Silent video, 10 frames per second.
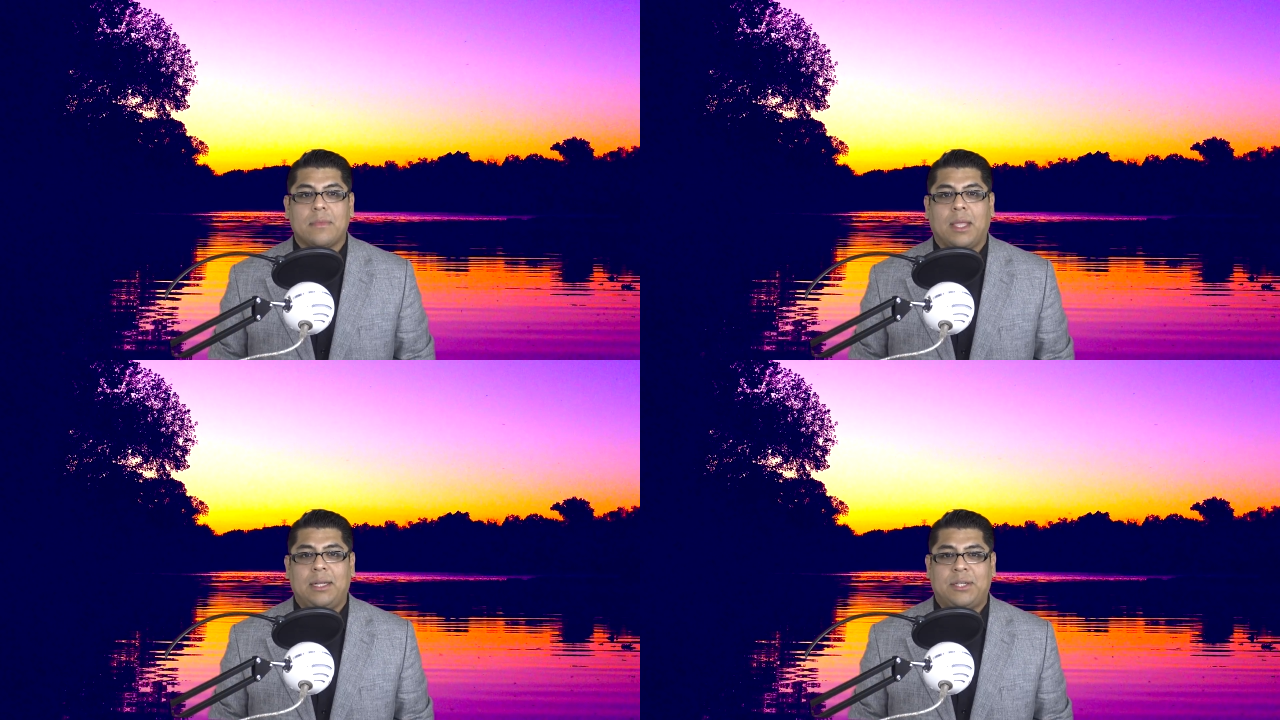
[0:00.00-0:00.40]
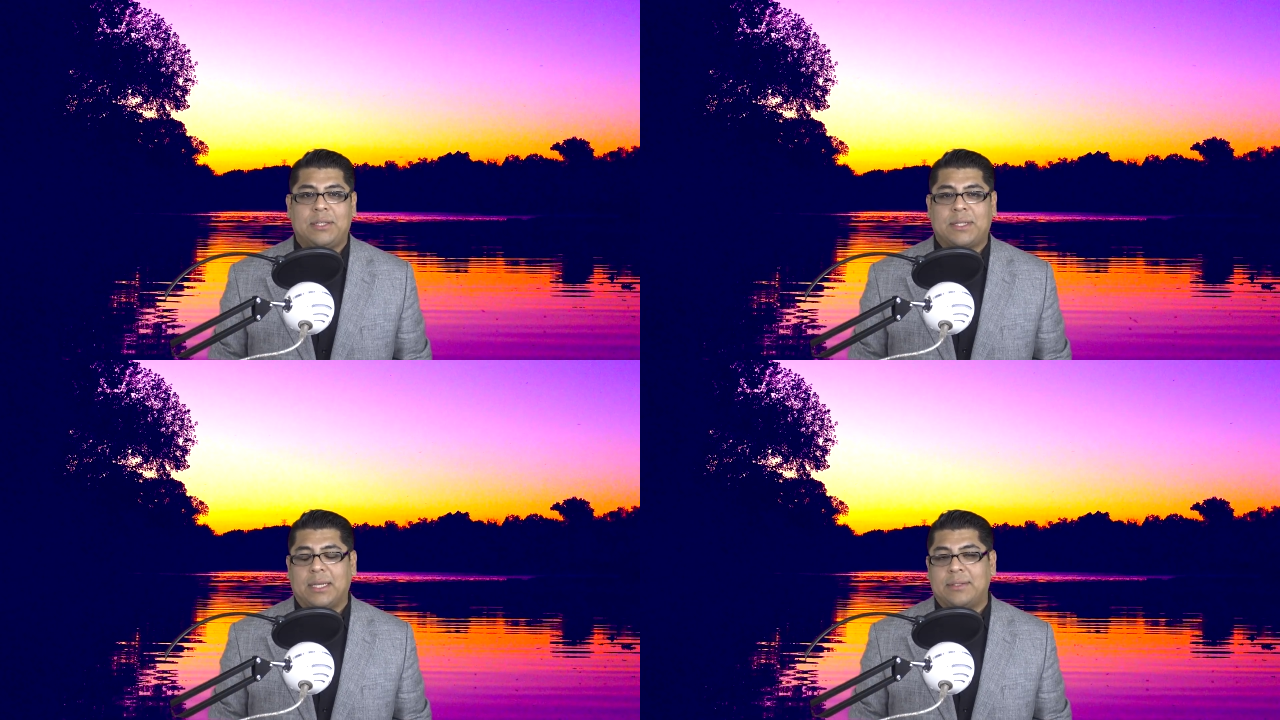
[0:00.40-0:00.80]
And she
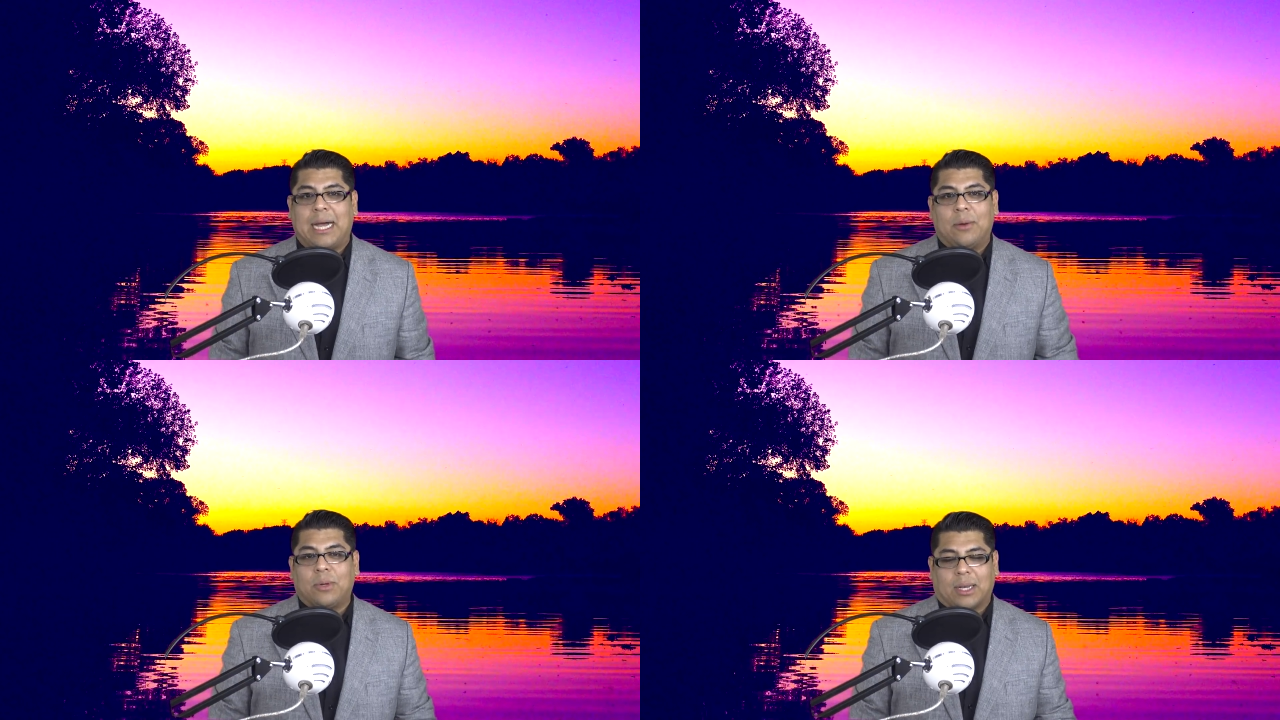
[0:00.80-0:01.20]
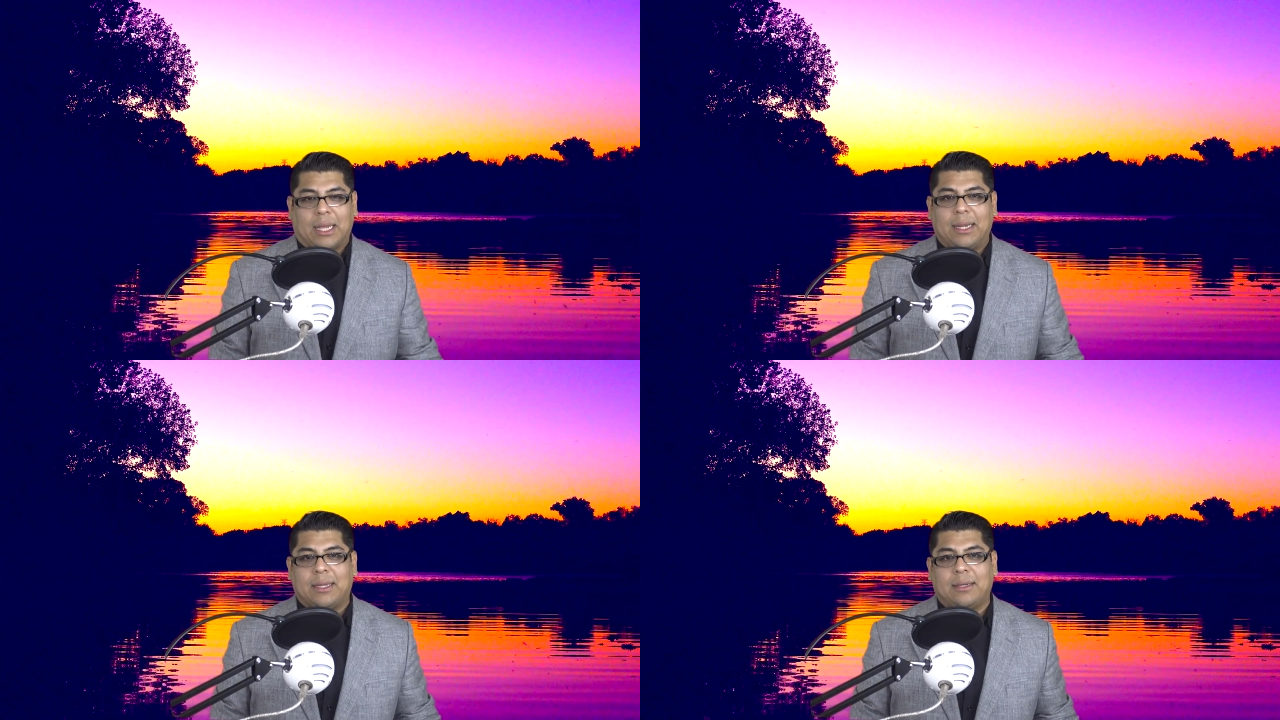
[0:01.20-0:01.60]
says, I would
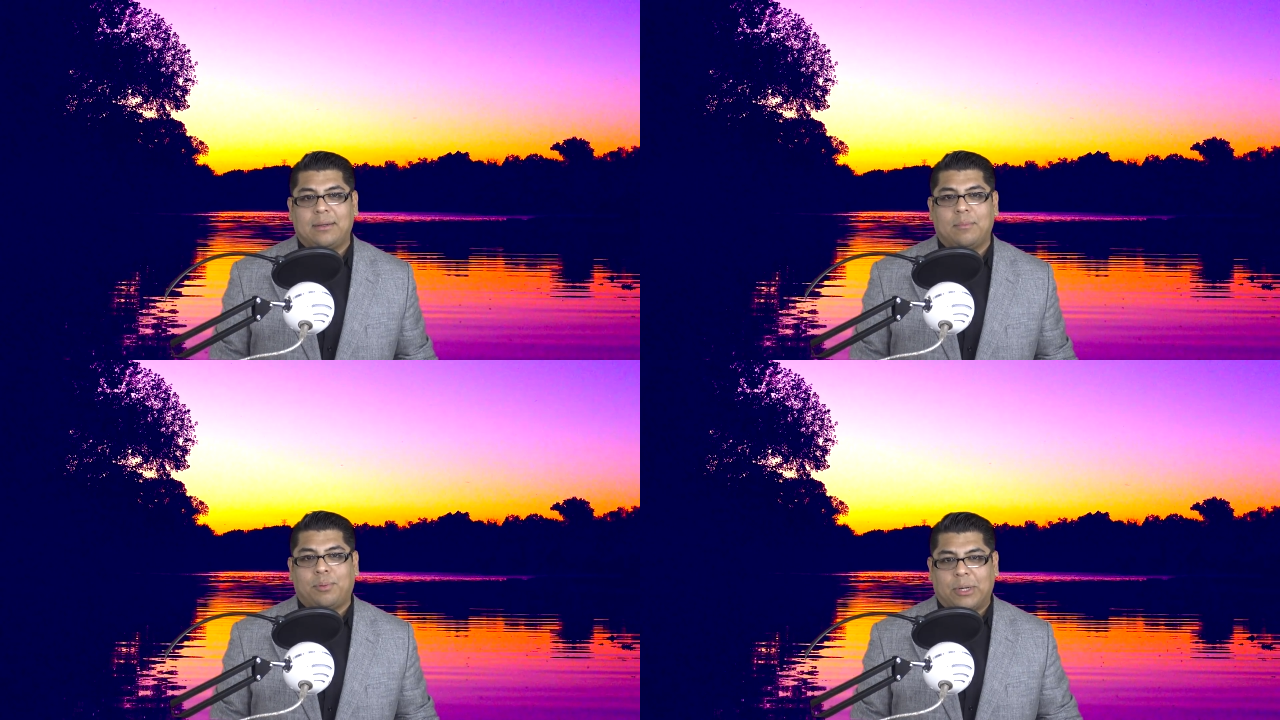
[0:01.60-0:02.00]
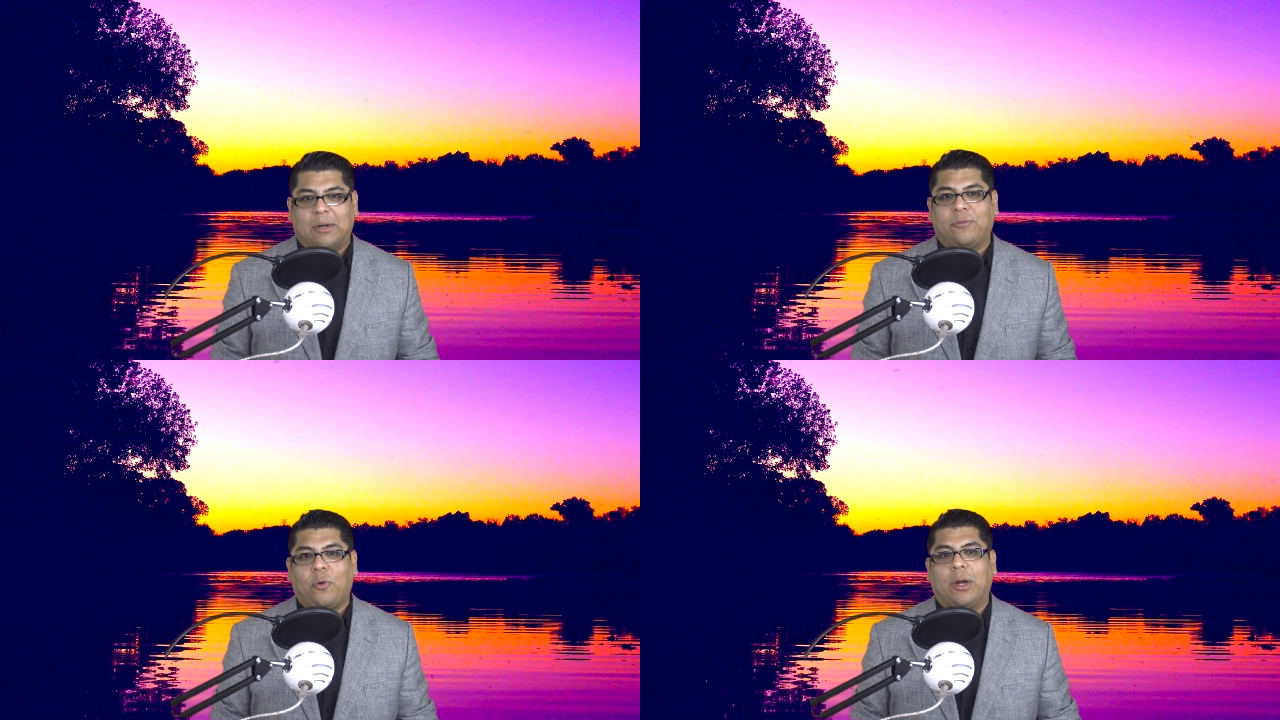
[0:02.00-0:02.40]
like prayer
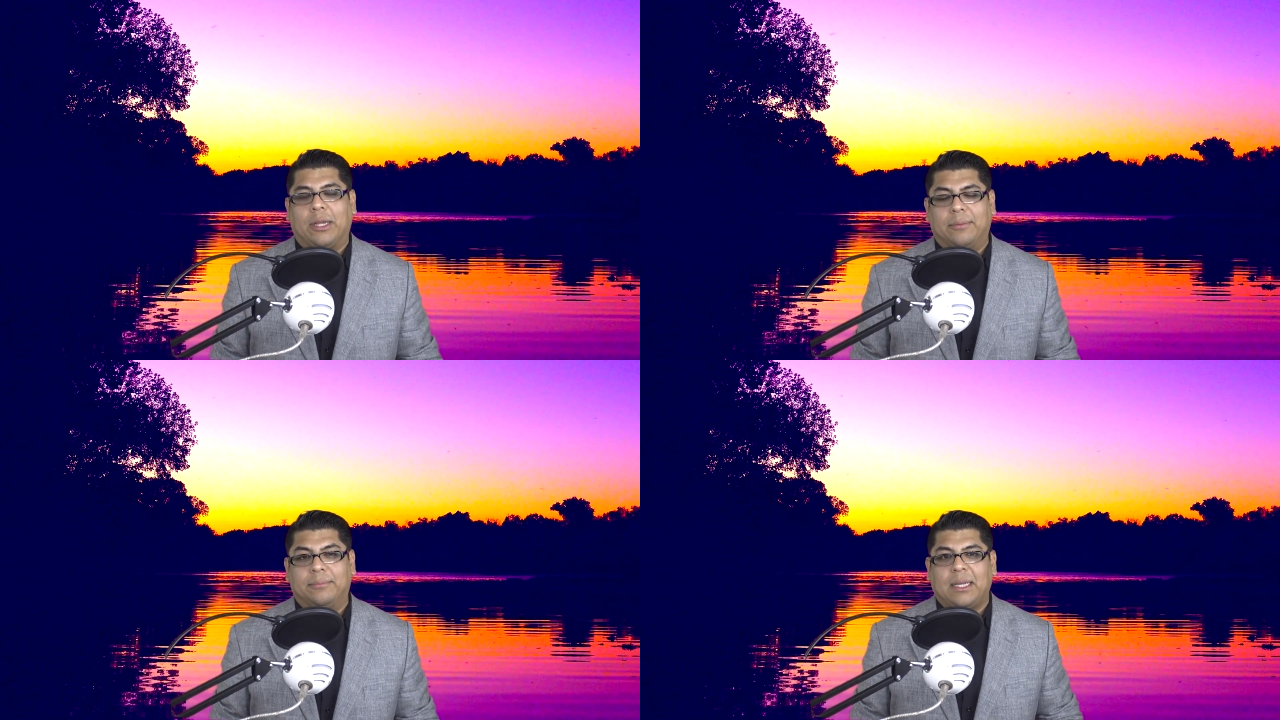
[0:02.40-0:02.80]
for him.